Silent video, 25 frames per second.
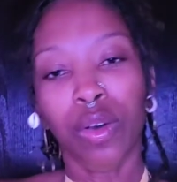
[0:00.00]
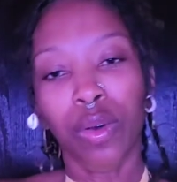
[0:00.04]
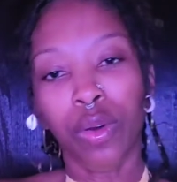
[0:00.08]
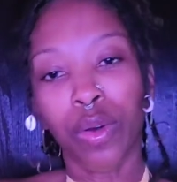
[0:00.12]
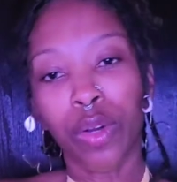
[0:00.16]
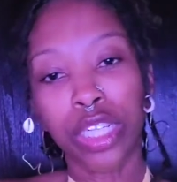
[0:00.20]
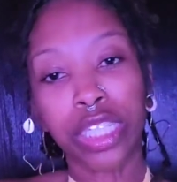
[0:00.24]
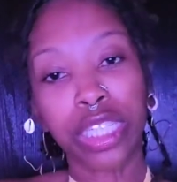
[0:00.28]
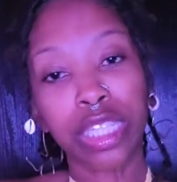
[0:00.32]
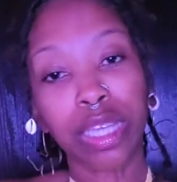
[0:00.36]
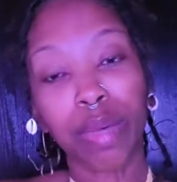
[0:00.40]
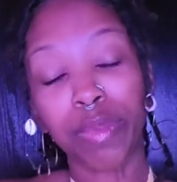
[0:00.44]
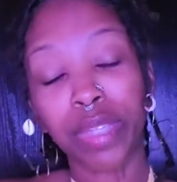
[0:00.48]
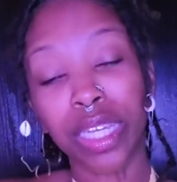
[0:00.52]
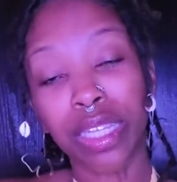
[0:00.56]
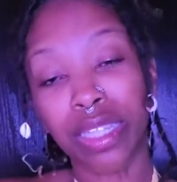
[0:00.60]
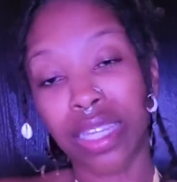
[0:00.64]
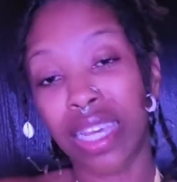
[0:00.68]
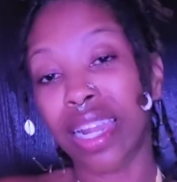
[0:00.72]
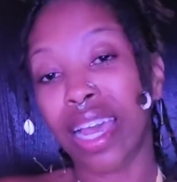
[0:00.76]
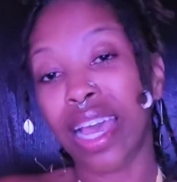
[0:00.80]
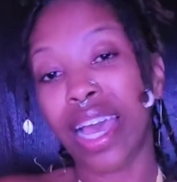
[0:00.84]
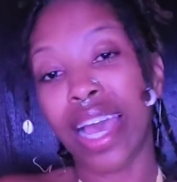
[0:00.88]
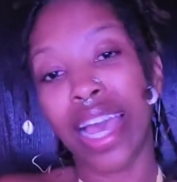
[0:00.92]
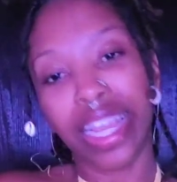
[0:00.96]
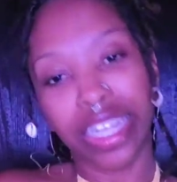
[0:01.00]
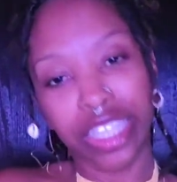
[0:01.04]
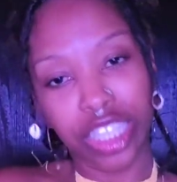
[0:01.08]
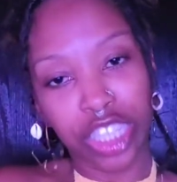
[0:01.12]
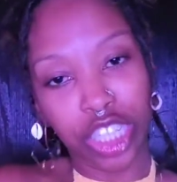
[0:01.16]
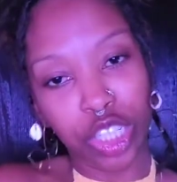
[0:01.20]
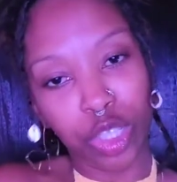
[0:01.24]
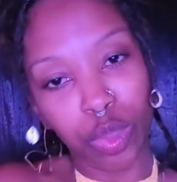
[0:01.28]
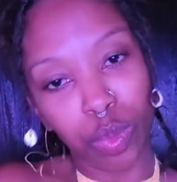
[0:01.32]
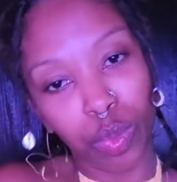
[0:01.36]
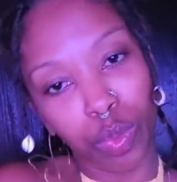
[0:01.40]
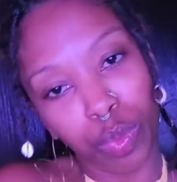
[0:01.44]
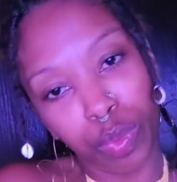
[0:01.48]
or something that I had
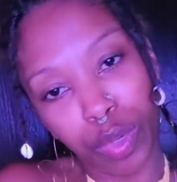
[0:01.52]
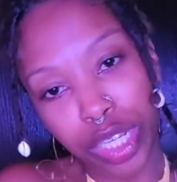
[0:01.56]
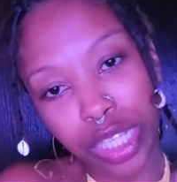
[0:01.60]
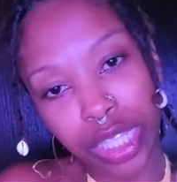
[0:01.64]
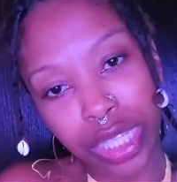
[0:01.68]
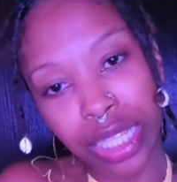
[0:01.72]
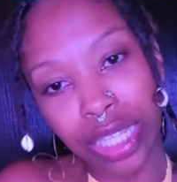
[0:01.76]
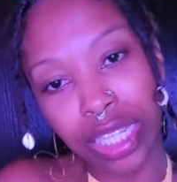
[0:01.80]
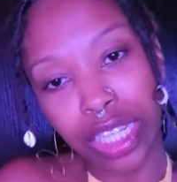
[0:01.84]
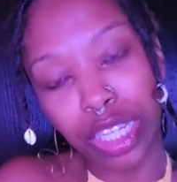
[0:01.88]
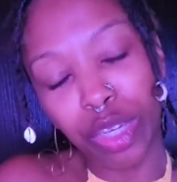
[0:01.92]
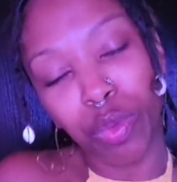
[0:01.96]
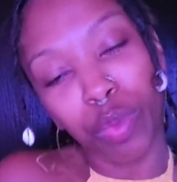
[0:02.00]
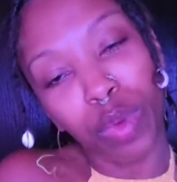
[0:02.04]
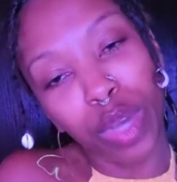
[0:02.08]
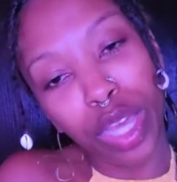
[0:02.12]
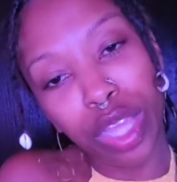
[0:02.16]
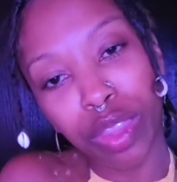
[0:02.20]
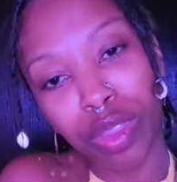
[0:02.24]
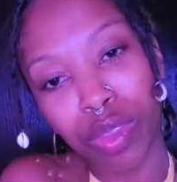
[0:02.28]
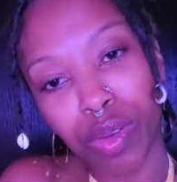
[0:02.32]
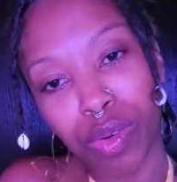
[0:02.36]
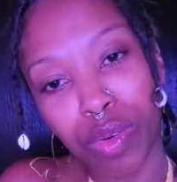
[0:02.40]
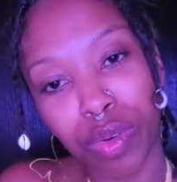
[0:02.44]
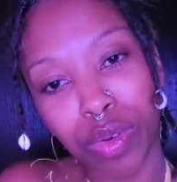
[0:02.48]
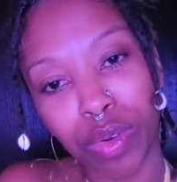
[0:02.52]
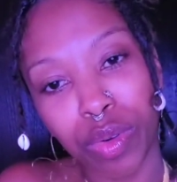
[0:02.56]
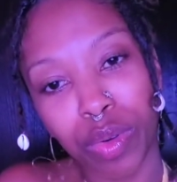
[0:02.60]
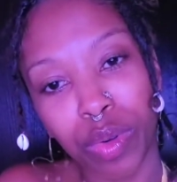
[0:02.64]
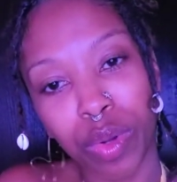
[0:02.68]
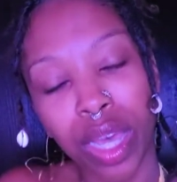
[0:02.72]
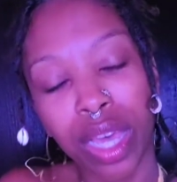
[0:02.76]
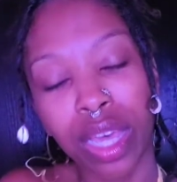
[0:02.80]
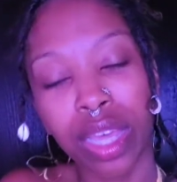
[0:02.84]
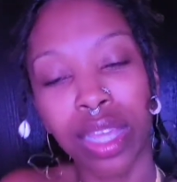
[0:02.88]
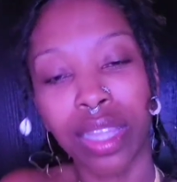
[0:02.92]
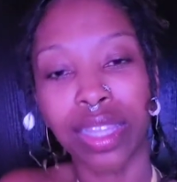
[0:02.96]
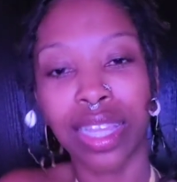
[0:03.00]
just recently went
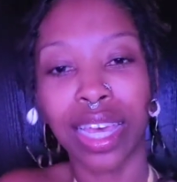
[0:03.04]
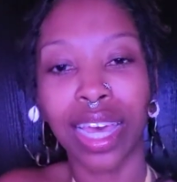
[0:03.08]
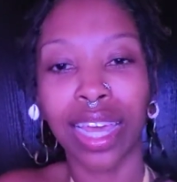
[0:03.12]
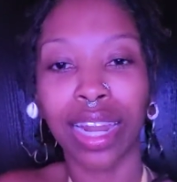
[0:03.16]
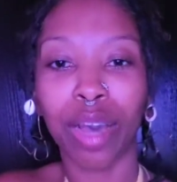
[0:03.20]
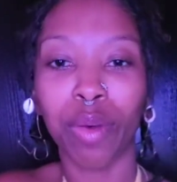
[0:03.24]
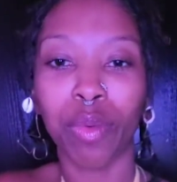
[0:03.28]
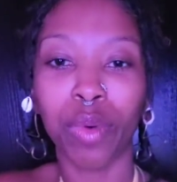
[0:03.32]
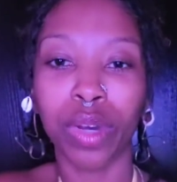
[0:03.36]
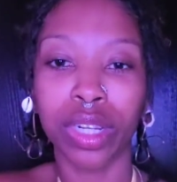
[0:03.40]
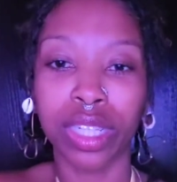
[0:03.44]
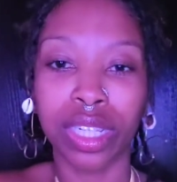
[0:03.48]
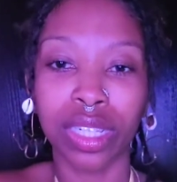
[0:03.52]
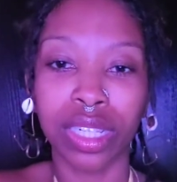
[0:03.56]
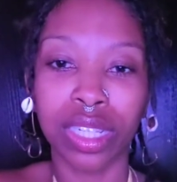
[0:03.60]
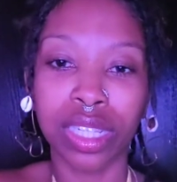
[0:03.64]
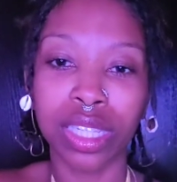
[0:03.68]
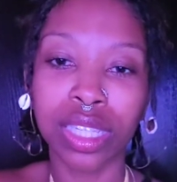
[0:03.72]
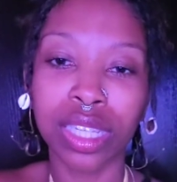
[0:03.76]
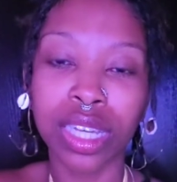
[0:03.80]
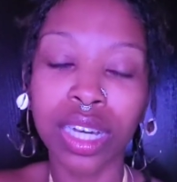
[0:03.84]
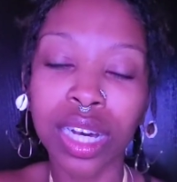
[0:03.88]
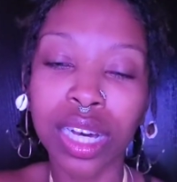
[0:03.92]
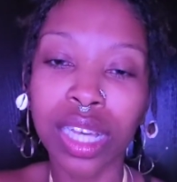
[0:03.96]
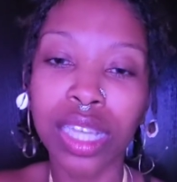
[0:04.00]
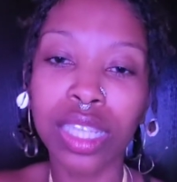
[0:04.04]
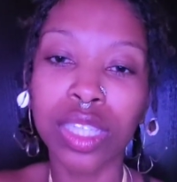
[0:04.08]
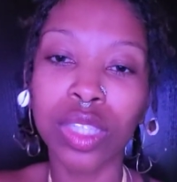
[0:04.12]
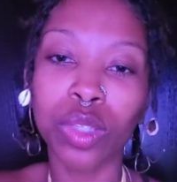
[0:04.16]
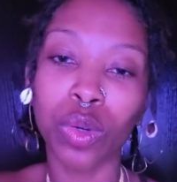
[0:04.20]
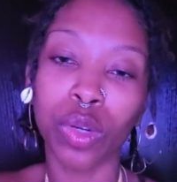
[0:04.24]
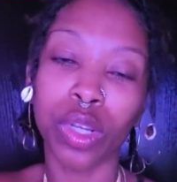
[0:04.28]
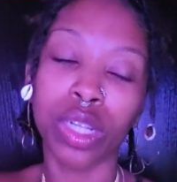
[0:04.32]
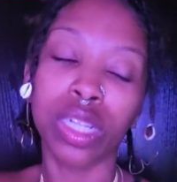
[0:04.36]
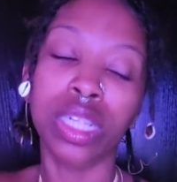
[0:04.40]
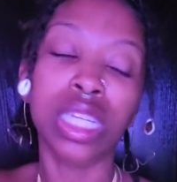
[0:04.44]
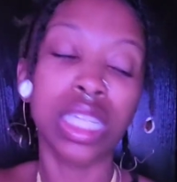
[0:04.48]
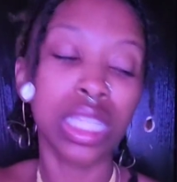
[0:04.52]
through that I want to discuss
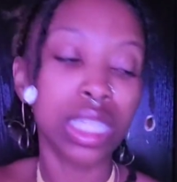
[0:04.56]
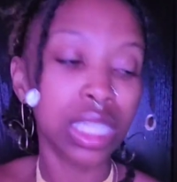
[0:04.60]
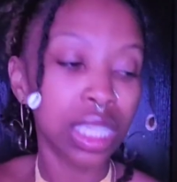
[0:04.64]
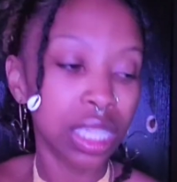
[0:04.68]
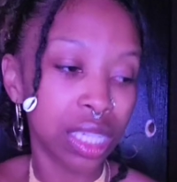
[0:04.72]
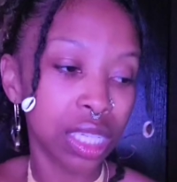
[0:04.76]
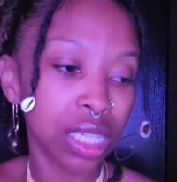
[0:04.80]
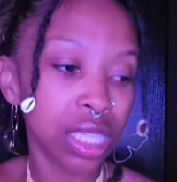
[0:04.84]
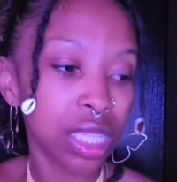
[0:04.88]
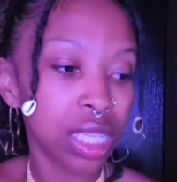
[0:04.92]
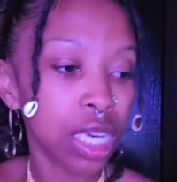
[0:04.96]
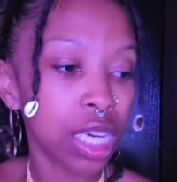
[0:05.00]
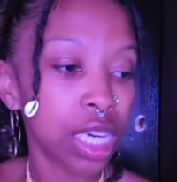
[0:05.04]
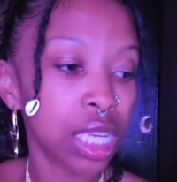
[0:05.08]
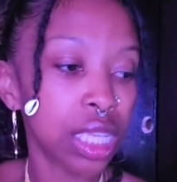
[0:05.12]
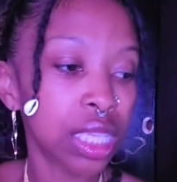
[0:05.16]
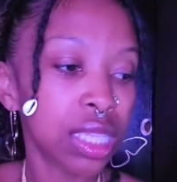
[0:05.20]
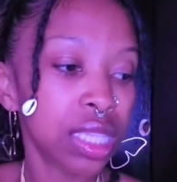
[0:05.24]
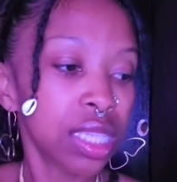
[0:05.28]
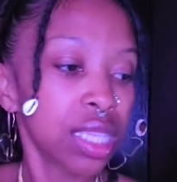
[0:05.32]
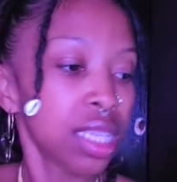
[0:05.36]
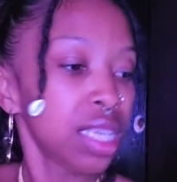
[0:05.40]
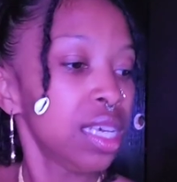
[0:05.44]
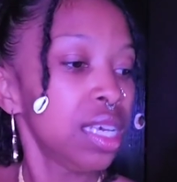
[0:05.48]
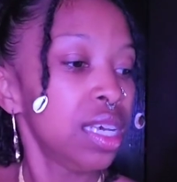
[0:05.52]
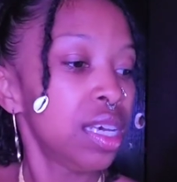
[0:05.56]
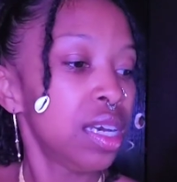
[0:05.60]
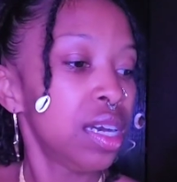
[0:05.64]
or need to discuss.